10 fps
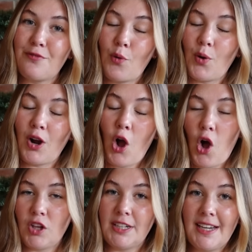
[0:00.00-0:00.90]
for
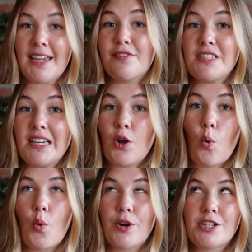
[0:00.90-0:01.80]
holiday gifting
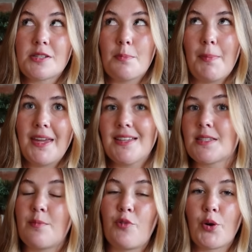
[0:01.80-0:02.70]
or just making
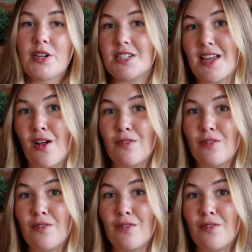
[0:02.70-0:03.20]
some for yourself.